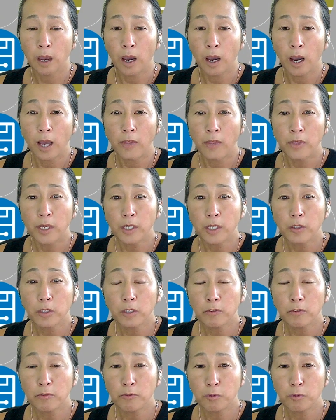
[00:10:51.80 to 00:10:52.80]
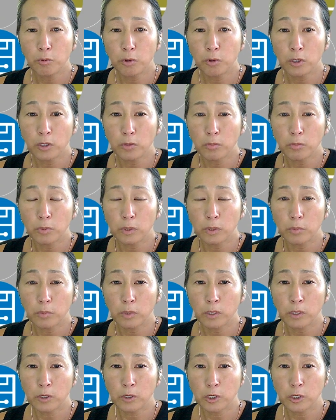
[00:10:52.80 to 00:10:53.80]
I think looking forward,
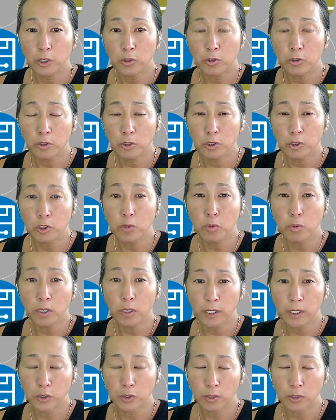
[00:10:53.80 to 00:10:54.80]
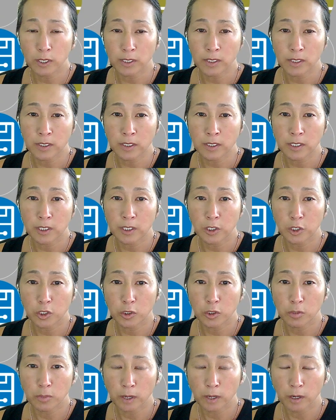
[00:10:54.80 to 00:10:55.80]
we do want to address this issue
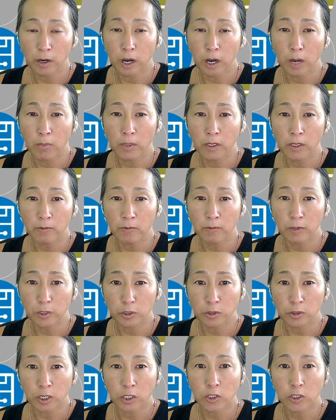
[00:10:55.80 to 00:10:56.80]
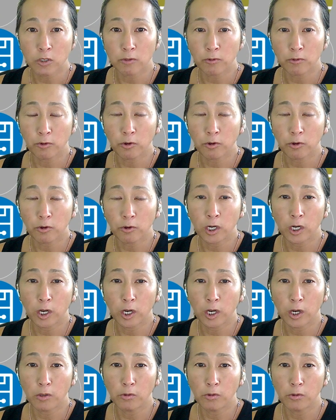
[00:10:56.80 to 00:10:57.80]
about common infrastructure for our
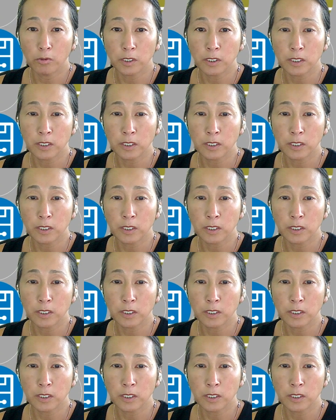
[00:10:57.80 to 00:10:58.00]
codes.